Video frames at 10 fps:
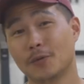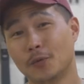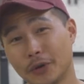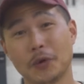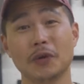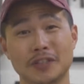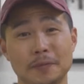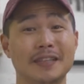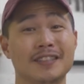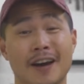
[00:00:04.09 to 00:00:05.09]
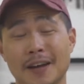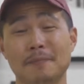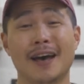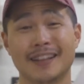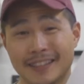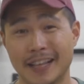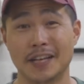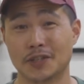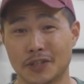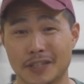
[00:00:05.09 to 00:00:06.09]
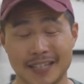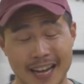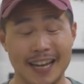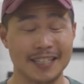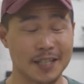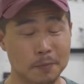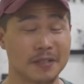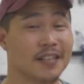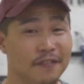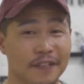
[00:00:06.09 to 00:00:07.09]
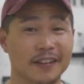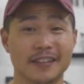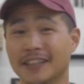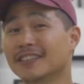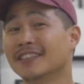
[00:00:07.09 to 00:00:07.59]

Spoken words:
we're going to be talking about lasers and specifically